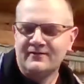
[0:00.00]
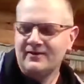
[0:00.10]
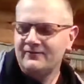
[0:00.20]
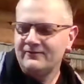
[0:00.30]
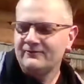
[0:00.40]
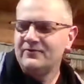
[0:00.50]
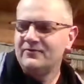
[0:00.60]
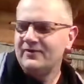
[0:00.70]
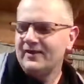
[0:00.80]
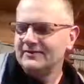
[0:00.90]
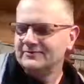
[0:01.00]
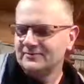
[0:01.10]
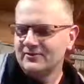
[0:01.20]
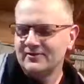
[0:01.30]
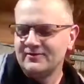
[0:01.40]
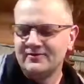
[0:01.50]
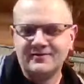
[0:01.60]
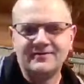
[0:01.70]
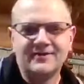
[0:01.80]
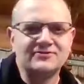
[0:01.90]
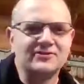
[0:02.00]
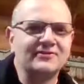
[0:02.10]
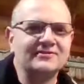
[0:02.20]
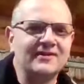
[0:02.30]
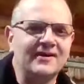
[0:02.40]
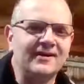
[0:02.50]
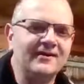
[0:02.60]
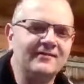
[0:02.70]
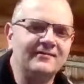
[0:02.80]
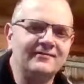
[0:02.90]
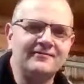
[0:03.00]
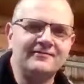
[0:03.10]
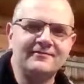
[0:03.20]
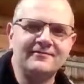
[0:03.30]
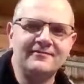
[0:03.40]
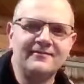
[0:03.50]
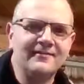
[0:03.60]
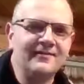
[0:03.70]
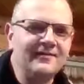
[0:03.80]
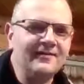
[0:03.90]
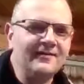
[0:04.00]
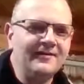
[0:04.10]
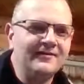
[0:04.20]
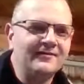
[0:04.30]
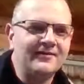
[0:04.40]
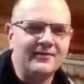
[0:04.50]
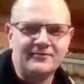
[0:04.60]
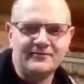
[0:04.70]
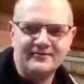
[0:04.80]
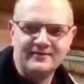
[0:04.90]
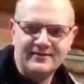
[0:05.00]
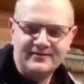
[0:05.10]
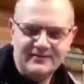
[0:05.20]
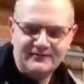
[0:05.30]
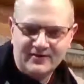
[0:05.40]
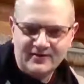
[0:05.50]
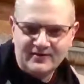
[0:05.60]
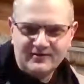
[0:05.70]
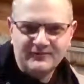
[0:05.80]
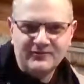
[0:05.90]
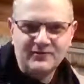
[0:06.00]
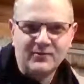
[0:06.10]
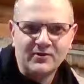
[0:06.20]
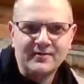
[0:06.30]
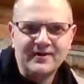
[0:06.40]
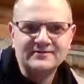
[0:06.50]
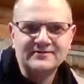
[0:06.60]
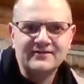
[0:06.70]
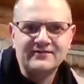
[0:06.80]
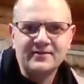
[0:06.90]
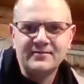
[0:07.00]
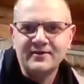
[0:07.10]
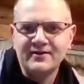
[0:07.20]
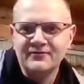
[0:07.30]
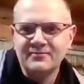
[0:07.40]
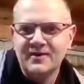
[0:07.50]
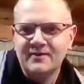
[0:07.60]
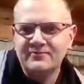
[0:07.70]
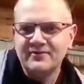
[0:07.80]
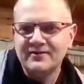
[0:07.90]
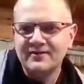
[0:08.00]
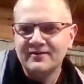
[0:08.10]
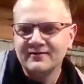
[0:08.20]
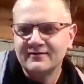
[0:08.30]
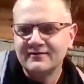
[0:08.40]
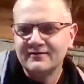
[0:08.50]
got a few things I'm going to touch on tonight. So, give a few more minutes, see if anybody else pops in here.